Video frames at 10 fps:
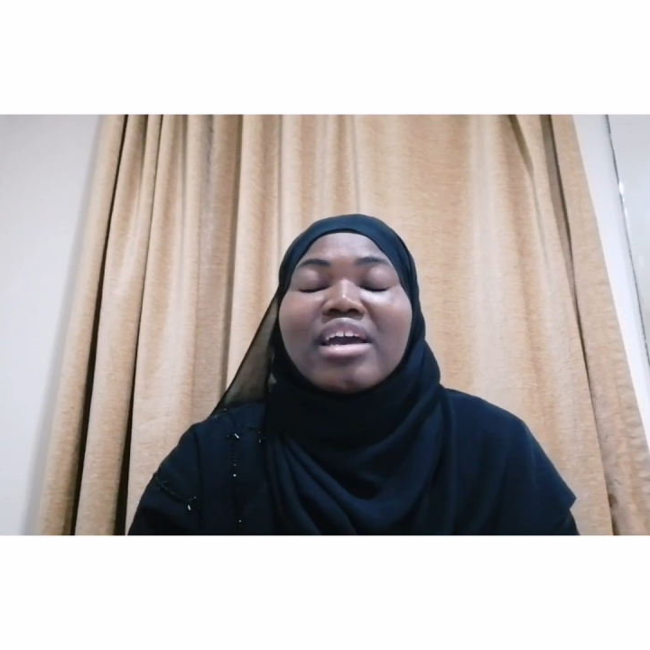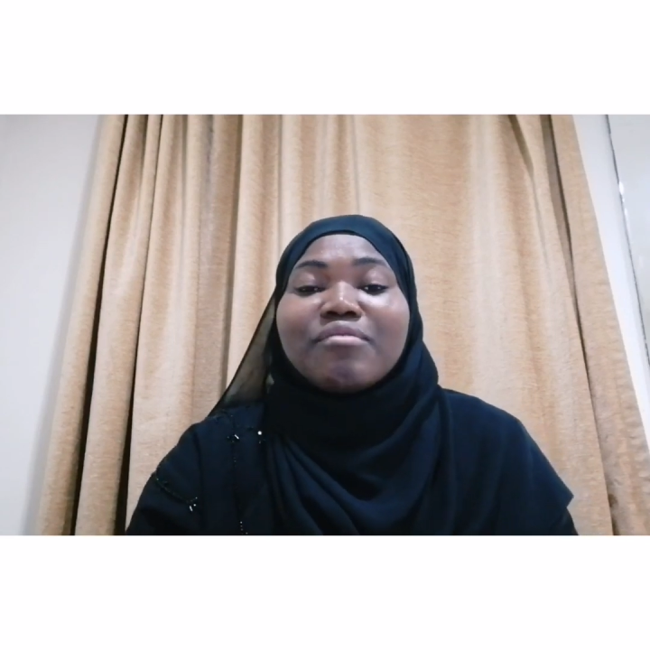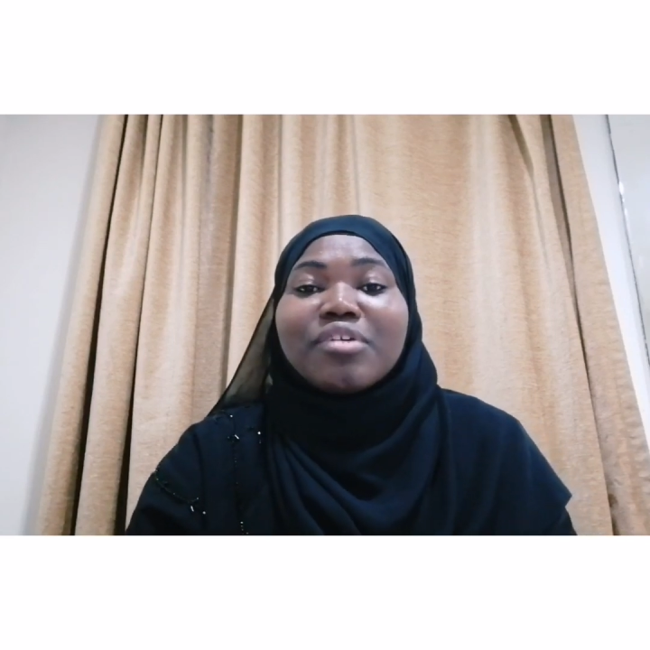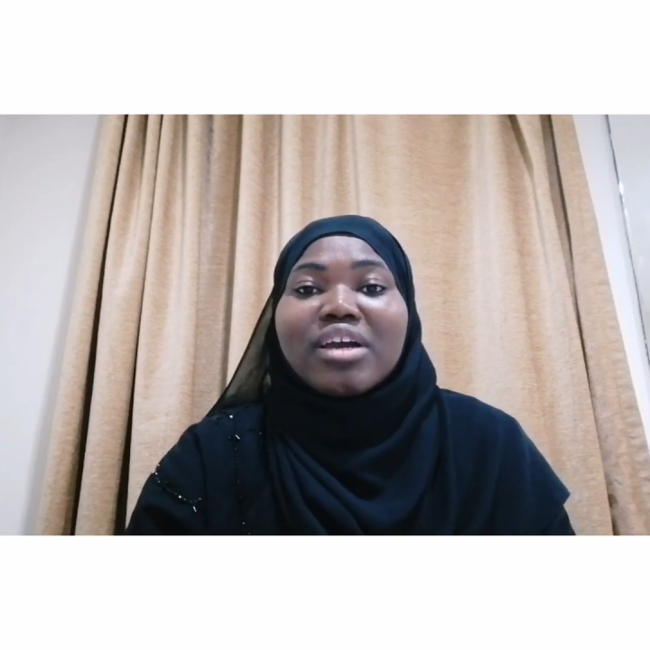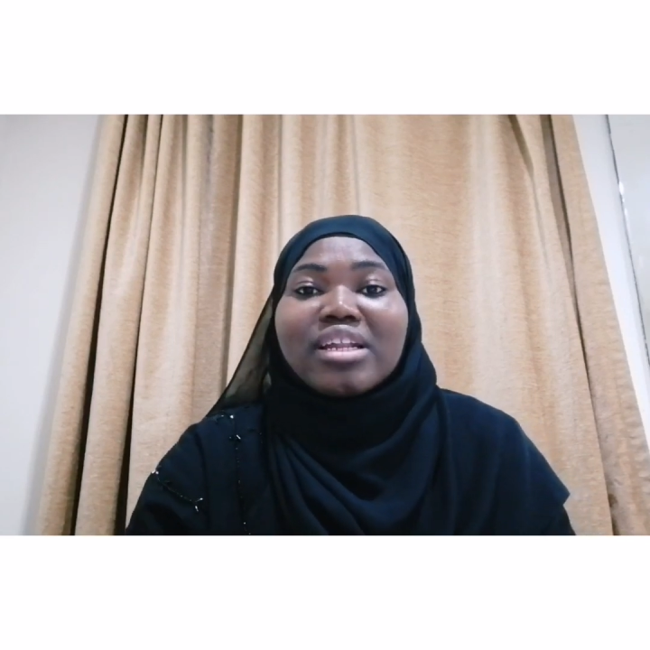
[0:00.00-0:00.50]

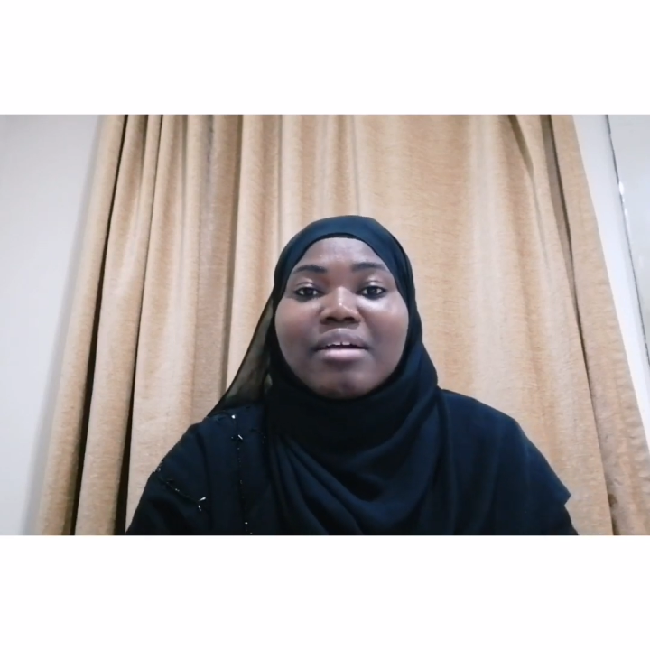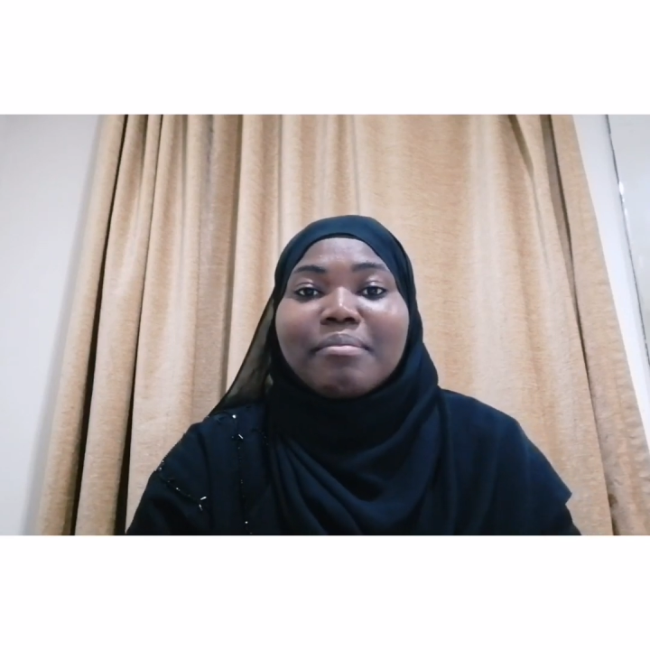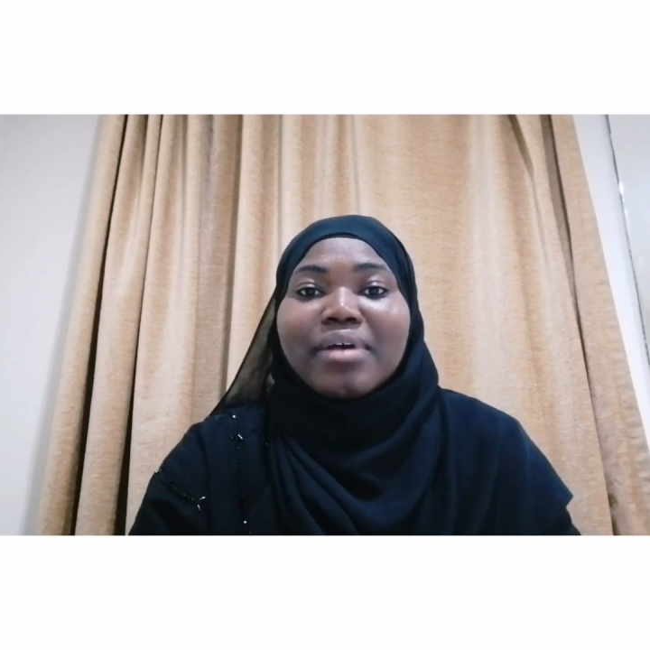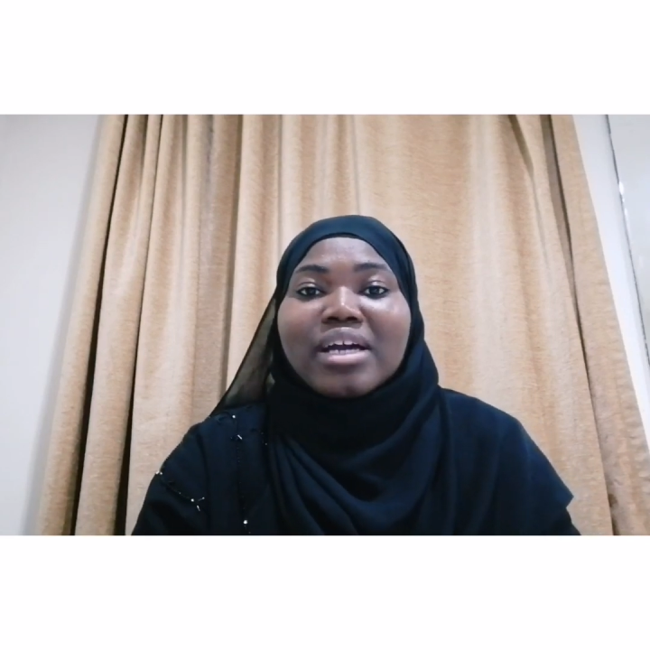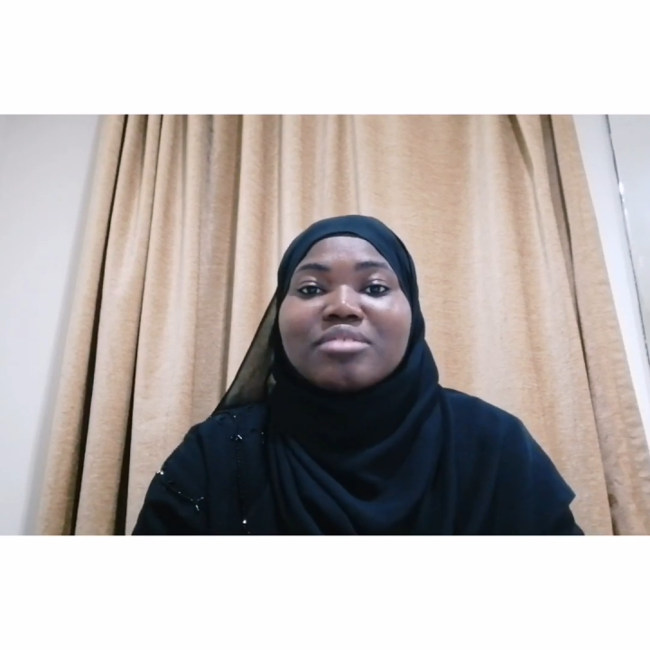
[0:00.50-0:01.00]
every other
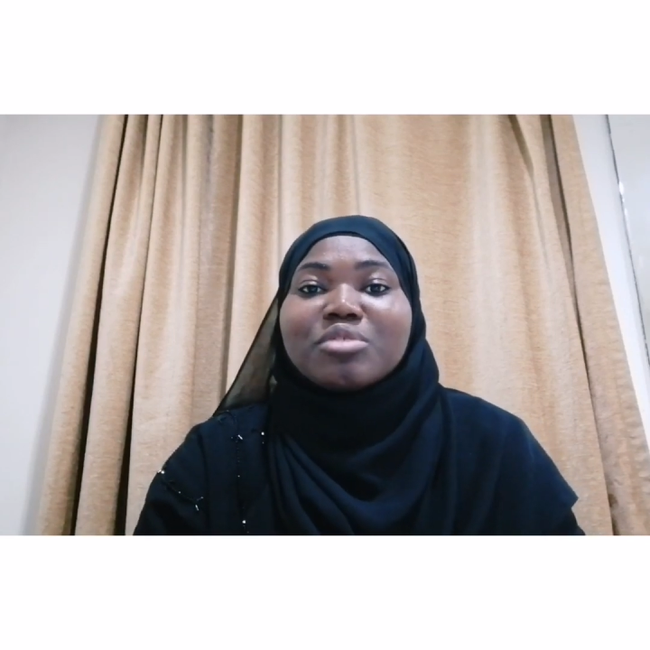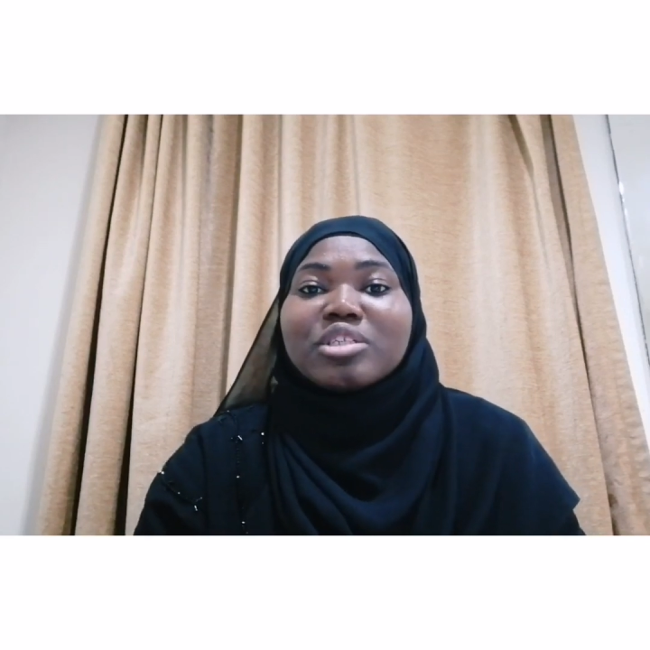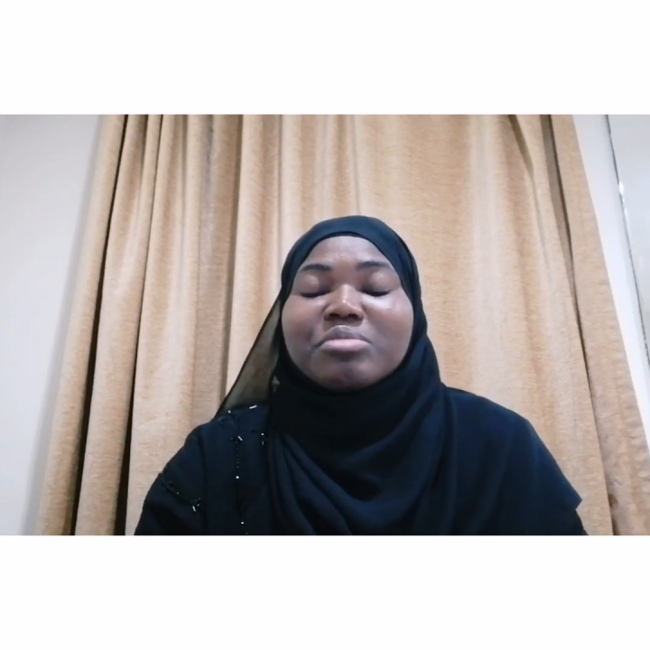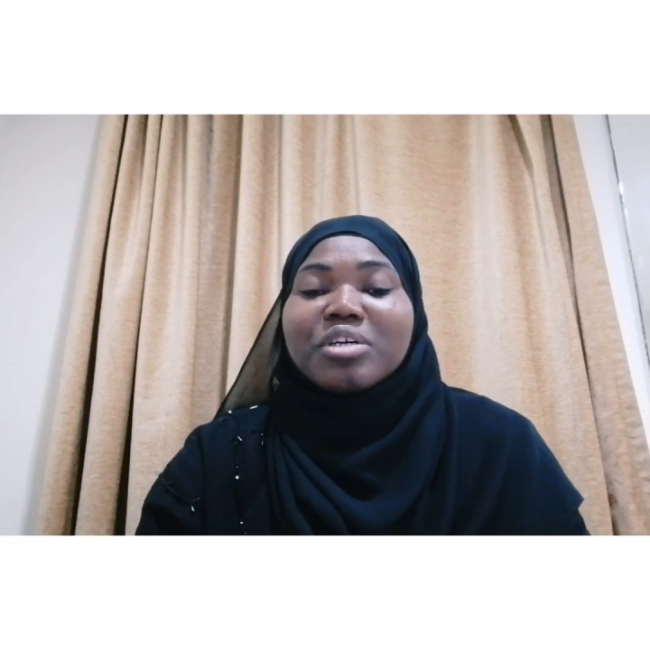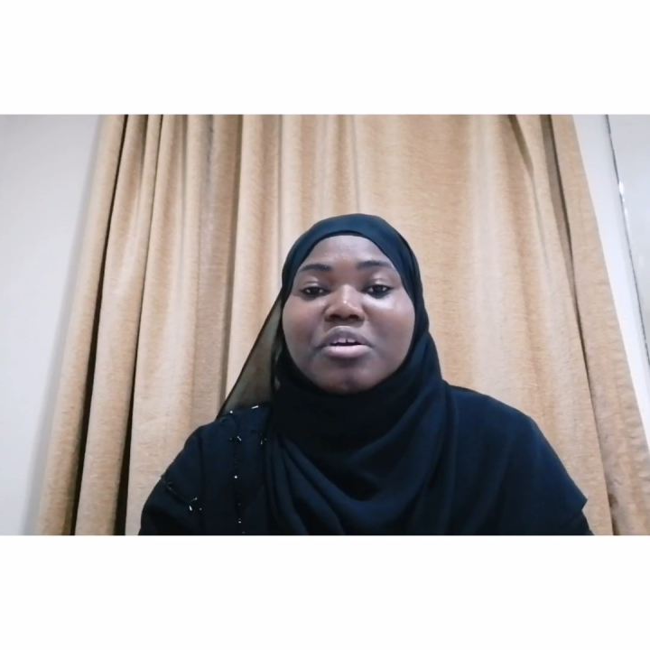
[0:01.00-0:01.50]
part
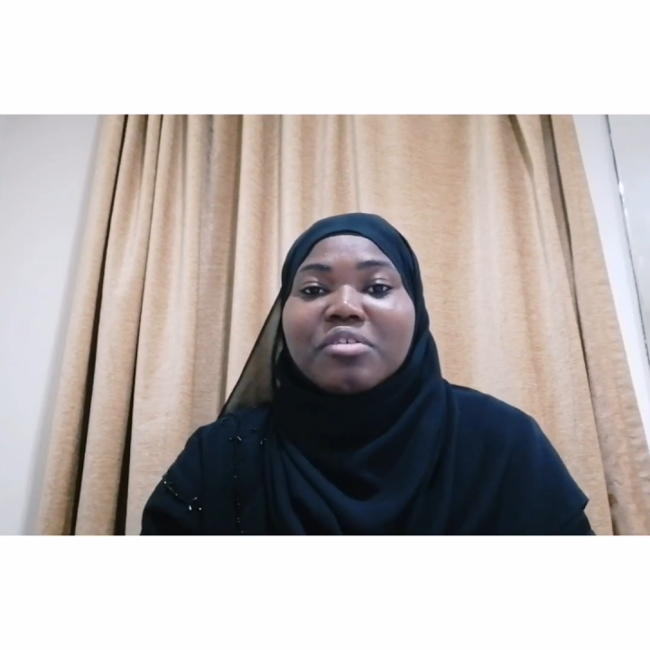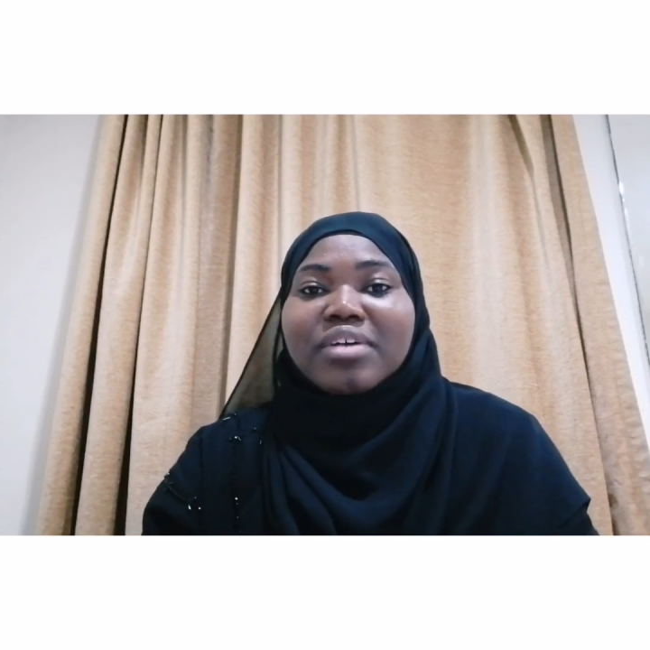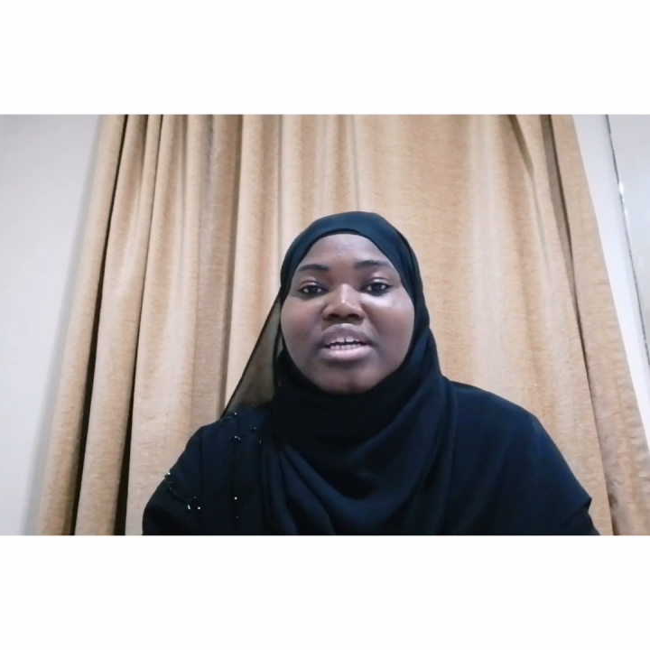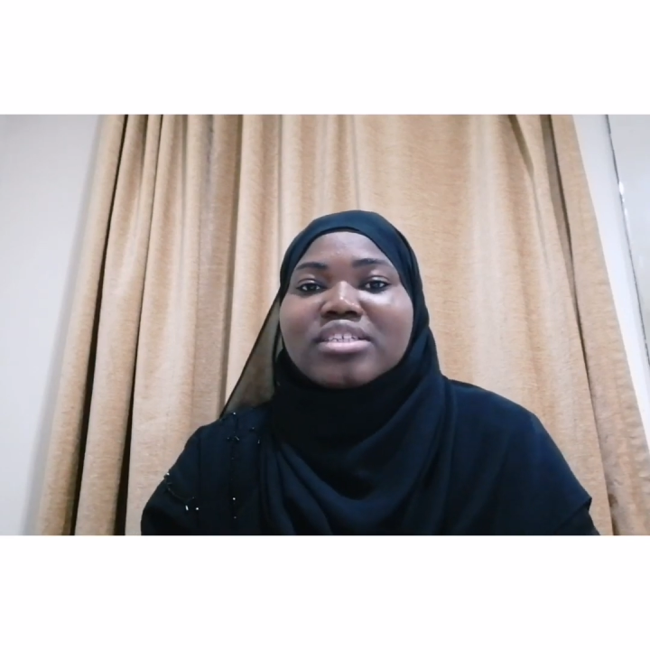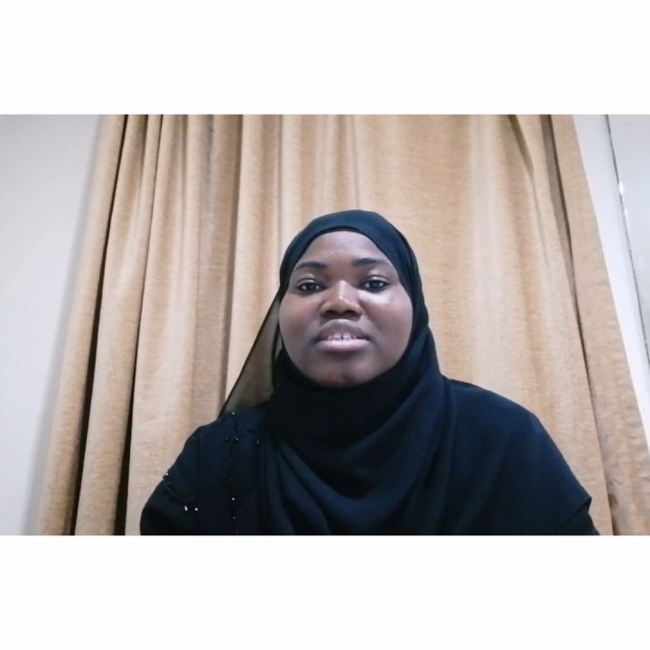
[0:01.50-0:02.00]
must be
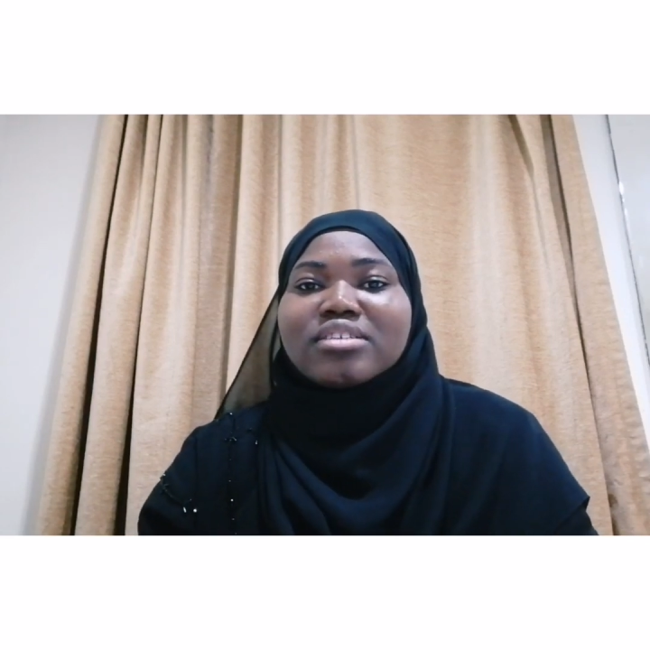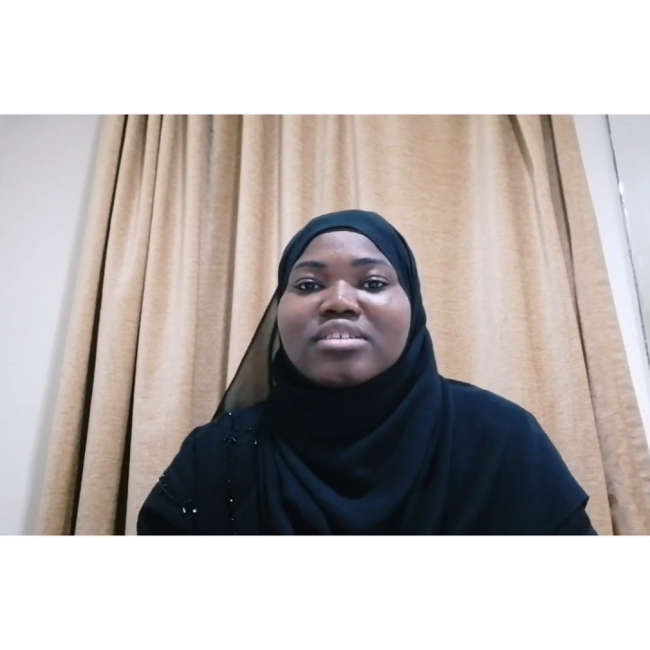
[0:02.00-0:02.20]
covered.